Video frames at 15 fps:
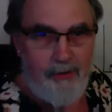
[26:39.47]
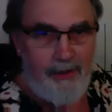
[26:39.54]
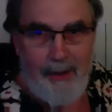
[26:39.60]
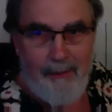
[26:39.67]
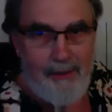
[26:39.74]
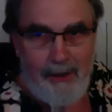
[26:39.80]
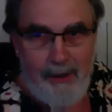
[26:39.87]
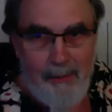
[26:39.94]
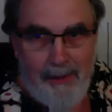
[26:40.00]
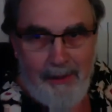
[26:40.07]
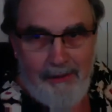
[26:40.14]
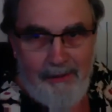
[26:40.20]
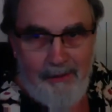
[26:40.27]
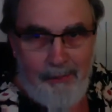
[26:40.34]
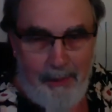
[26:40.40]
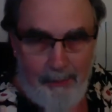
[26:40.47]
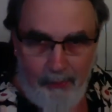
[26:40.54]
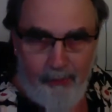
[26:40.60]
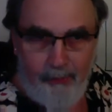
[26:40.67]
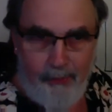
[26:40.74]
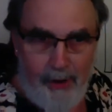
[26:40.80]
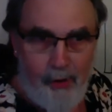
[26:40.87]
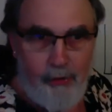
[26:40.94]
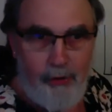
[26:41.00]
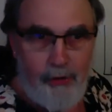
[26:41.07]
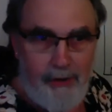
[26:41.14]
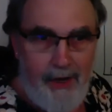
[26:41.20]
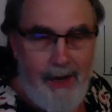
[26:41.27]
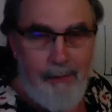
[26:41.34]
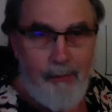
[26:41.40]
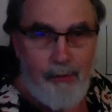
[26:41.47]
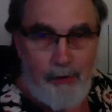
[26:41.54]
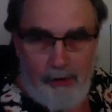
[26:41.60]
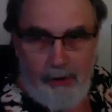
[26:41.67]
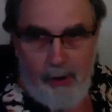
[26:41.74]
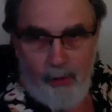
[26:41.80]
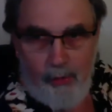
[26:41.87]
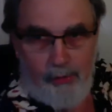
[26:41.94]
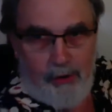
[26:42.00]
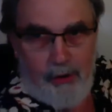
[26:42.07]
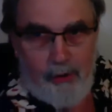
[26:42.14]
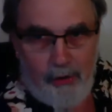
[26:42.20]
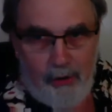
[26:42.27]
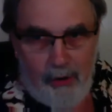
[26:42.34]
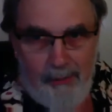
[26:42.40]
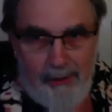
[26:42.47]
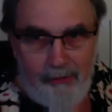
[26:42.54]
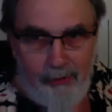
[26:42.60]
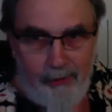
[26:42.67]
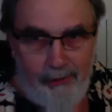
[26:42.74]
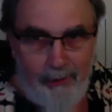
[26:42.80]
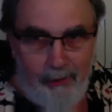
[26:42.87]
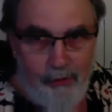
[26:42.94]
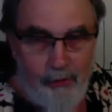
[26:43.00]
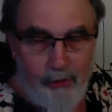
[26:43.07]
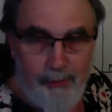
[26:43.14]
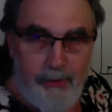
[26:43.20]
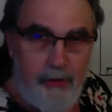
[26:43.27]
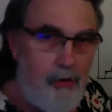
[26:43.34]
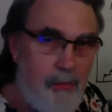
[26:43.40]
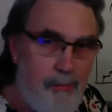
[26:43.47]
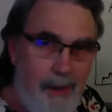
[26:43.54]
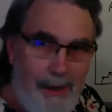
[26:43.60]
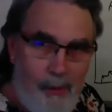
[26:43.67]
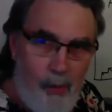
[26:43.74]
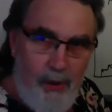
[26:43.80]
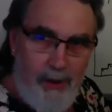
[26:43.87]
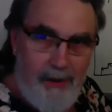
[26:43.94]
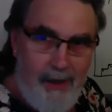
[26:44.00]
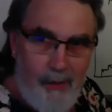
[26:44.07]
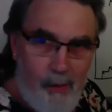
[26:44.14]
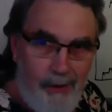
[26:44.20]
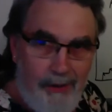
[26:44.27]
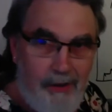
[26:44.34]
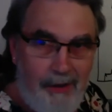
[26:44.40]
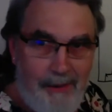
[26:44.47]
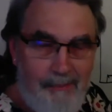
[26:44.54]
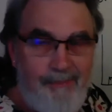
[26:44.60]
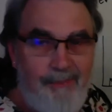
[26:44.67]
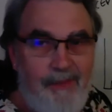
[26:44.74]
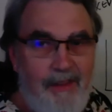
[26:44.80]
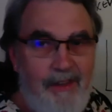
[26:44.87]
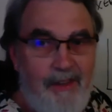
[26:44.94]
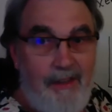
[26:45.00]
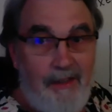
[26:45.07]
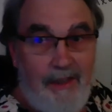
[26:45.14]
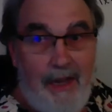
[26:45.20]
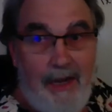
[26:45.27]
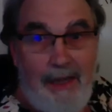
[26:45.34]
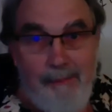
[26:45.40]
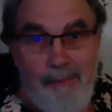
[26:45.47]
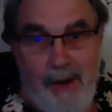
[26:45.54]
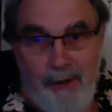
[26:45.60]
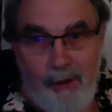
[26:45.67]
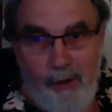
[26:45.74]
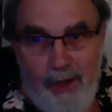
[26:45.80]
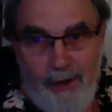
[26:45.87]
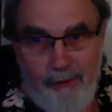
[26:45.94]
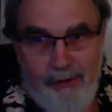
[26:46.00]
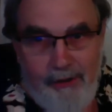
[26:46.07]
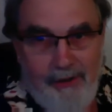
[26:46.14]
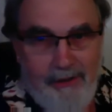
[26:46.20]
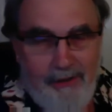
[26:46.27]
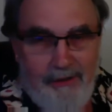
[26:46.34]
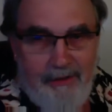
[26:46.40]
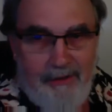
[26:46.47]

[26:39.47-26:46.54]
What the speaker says: They can't make any money. People know you gamble, you go, you're going to basically lose, but you might win that one time. Kind of like buying a lottery ticket.